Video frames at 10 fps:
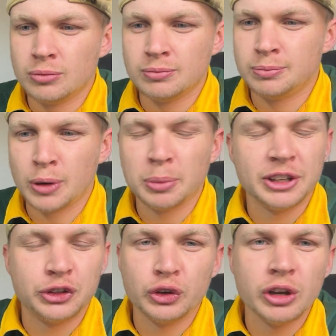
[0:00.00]
probably
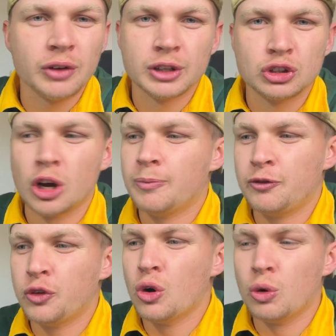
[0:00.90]
three of the top
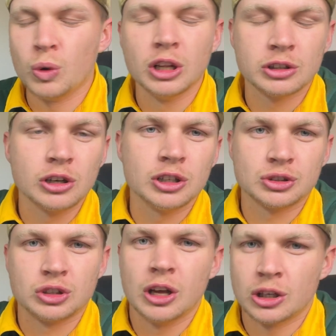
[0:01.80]
four
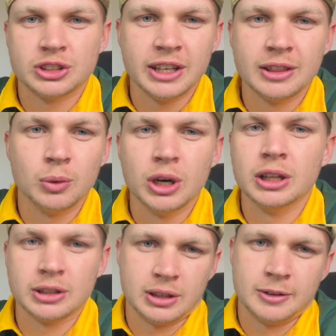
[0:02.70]
world-class locks in the
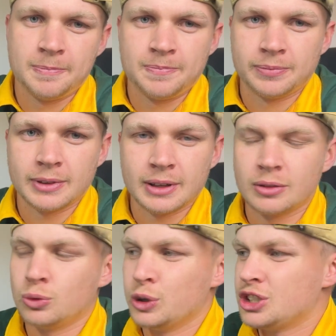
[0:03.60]
world,
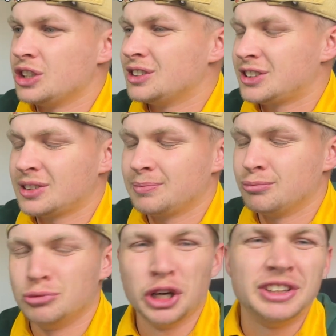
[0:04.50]
which is
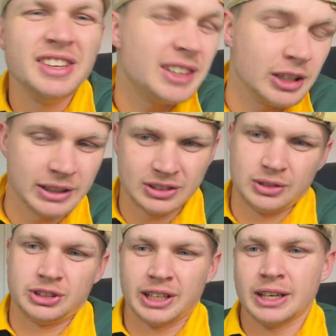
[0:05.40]
ridiculous to
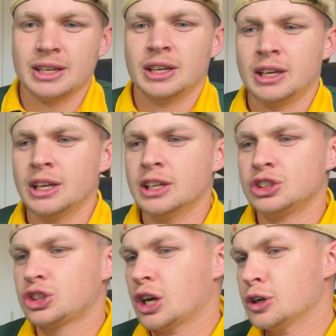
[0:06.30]
say.
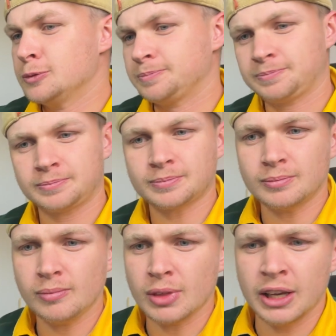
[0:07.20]
So,
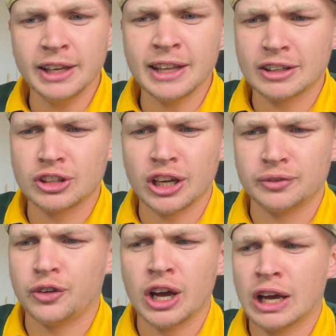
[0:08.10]
in that tight
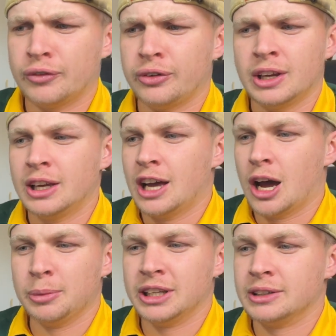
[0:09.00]
five, I
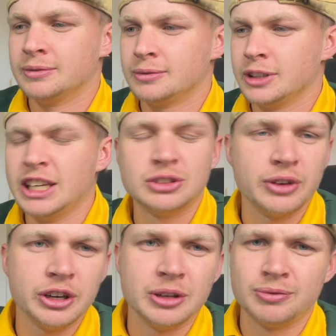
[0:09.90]
mean, it's
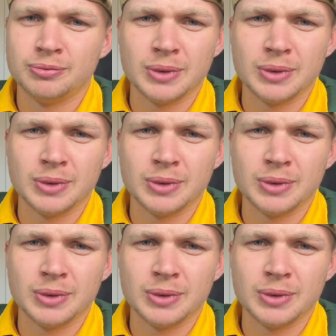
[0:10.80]
very...